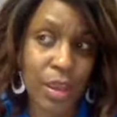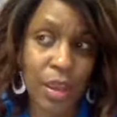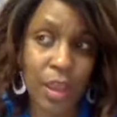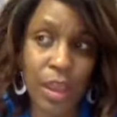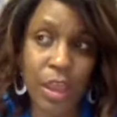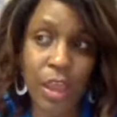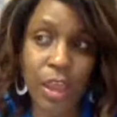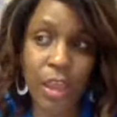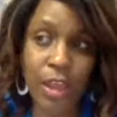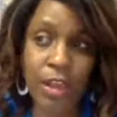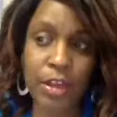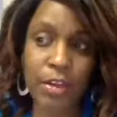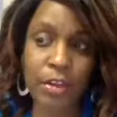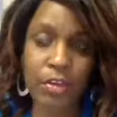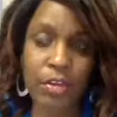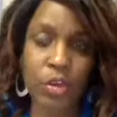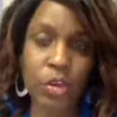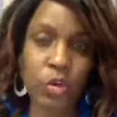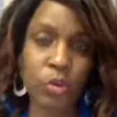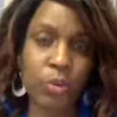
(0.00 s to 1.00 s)
And
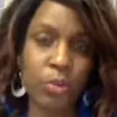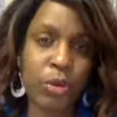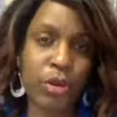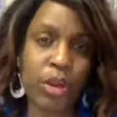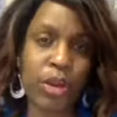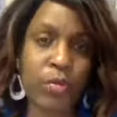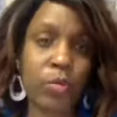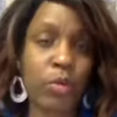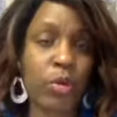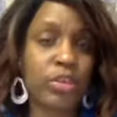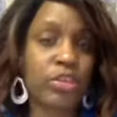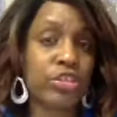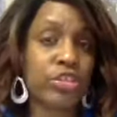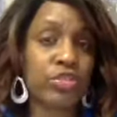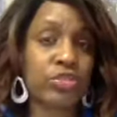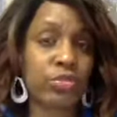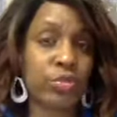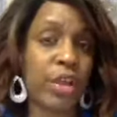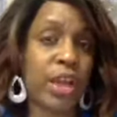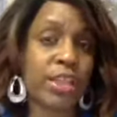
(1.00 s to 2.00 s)
you're putting more
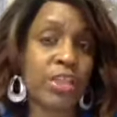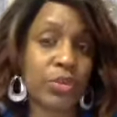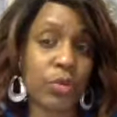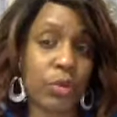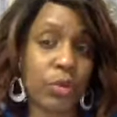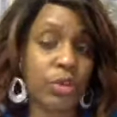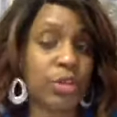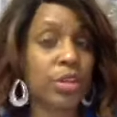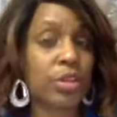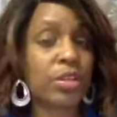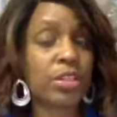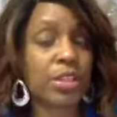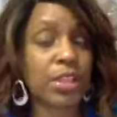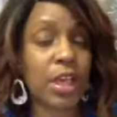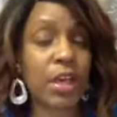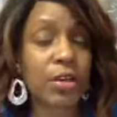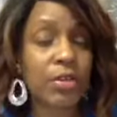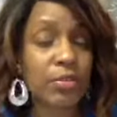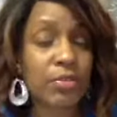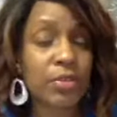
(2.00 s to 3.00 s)
stress on
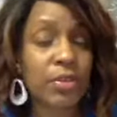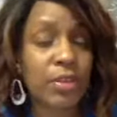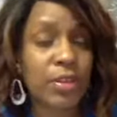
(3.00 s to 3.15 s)
yourself